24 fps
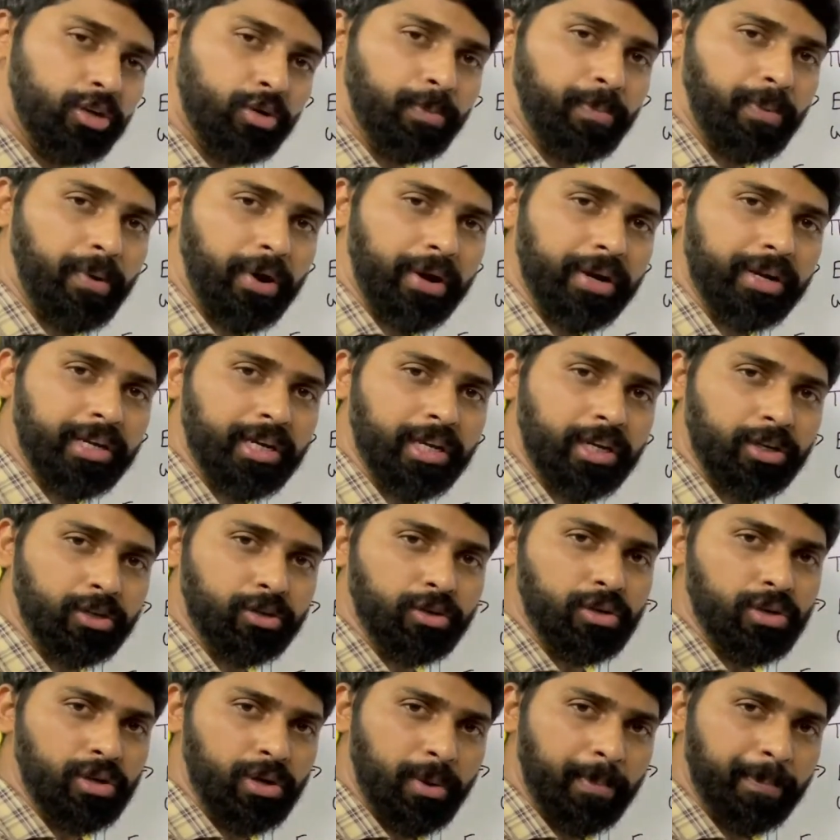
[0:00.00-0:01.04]
to pointer
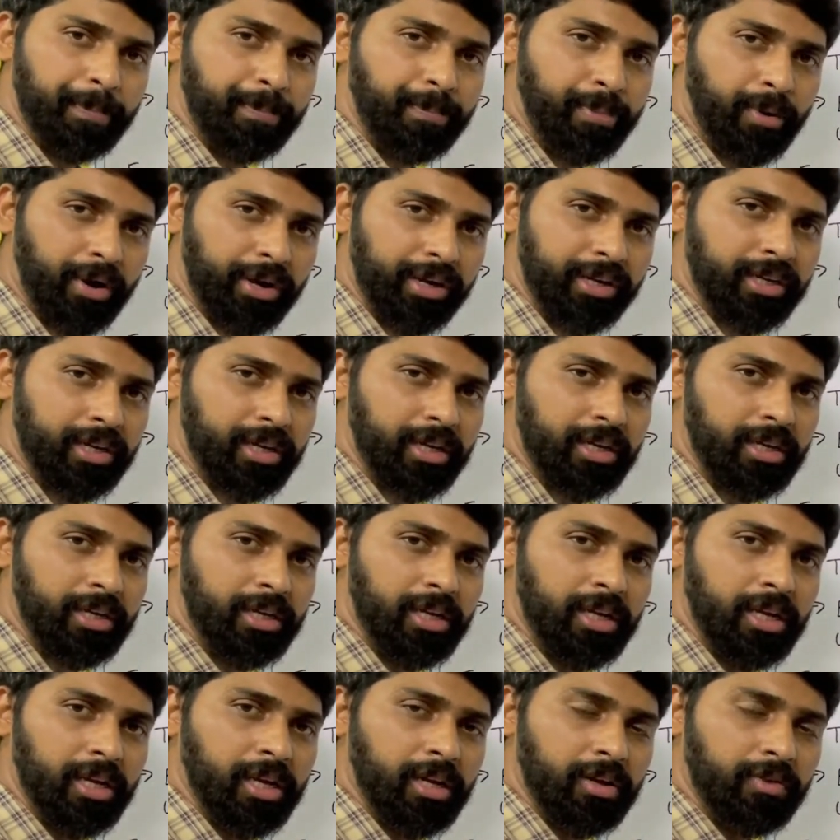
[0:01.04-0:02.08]
to pointer
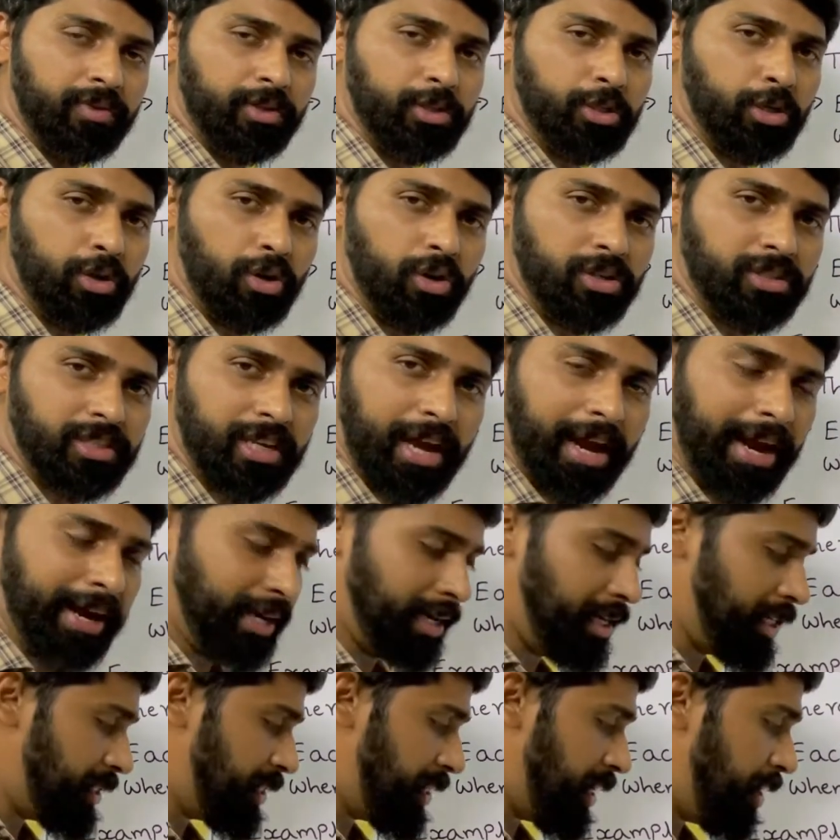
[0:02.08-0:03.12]
which holds the
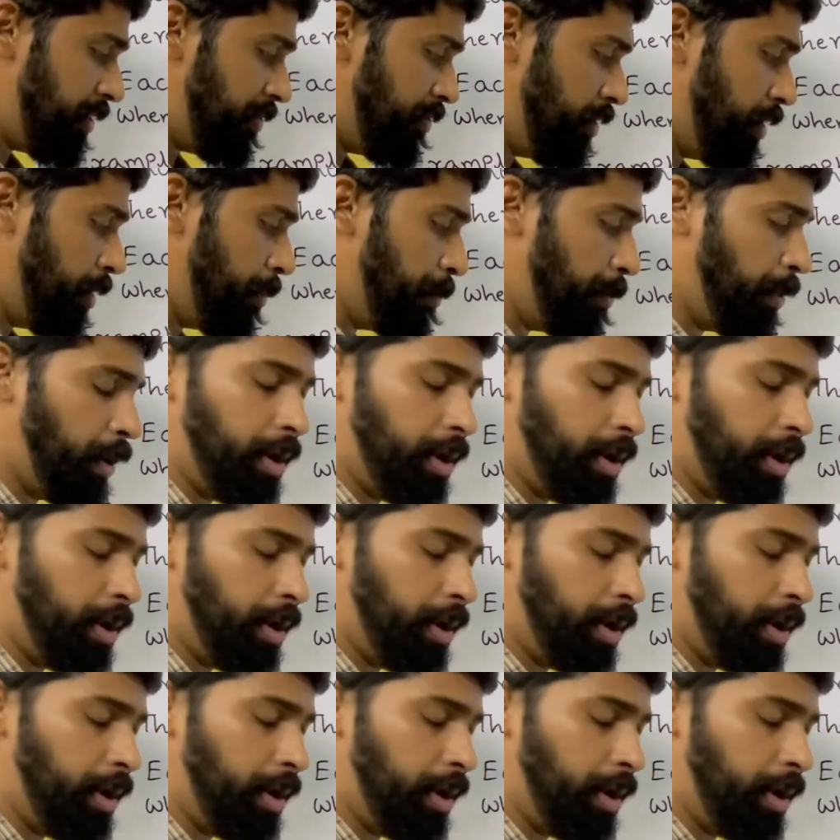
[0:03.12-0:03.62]
address of